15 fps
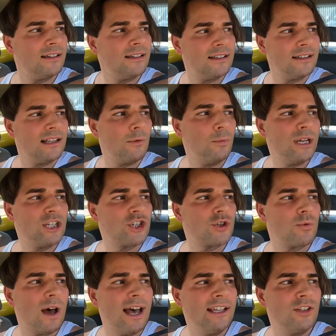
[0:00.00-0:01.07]
that we
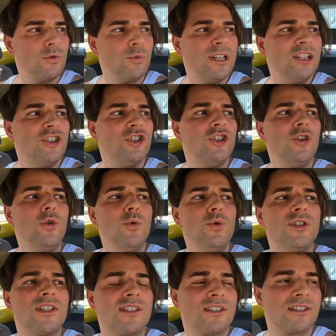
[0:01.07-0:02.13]
try to
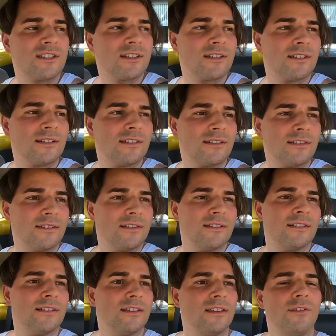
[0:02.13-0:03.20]
reduce
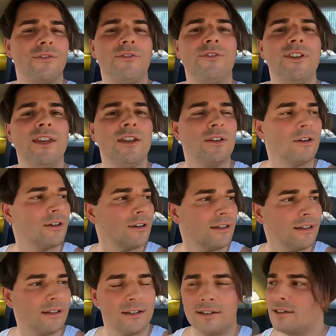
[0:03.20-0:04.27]
the fear
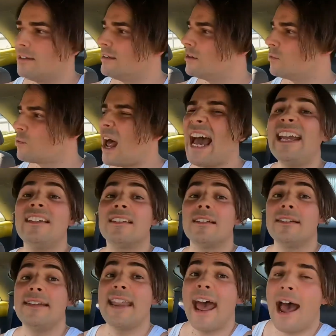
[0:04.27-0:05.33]
right
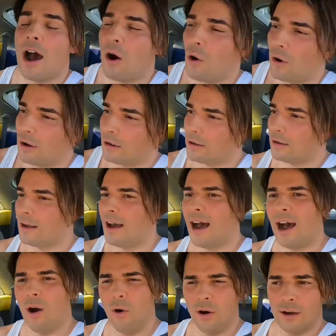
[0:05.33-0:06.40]
now.
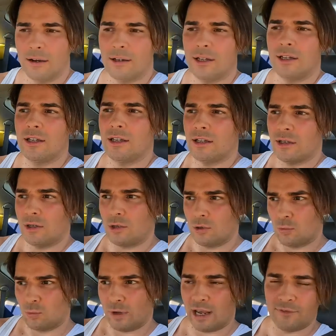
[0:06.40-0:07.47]
How?
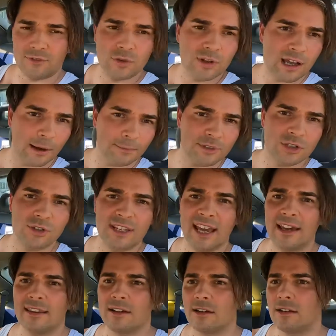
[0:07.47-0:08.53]
We have to come
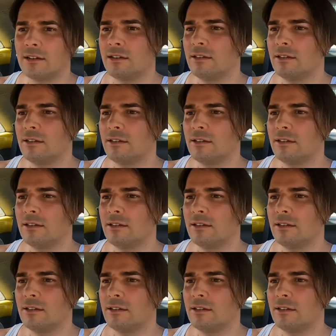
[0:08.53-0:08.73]
together,